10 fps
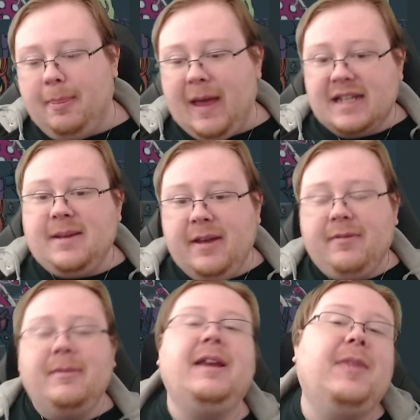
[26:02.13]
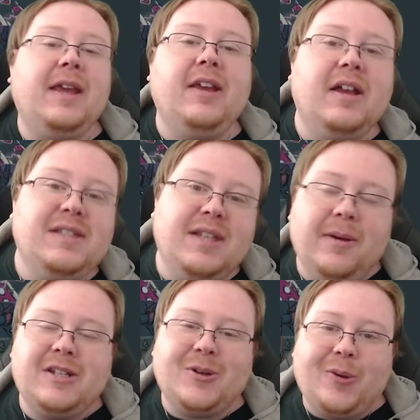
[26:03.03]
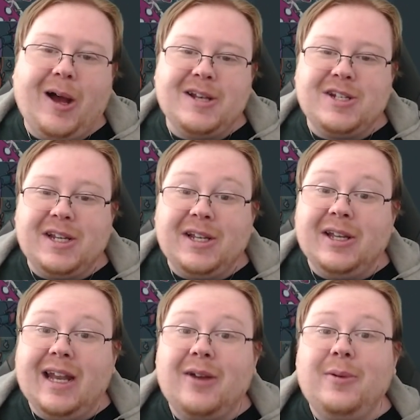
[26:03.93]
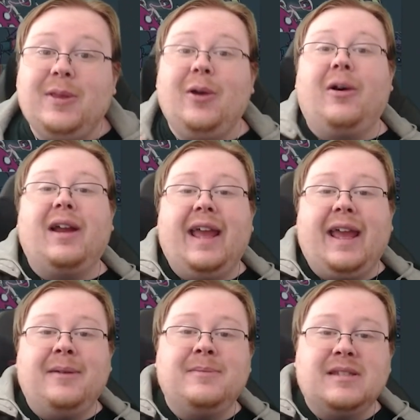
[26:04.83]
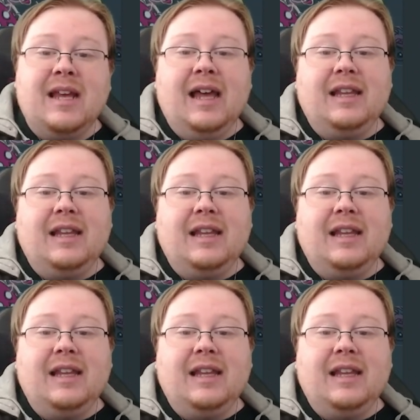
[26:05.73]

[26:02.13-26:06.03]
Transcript: That's going to be it for me. Thank you all so much for watching. Good luck with your games.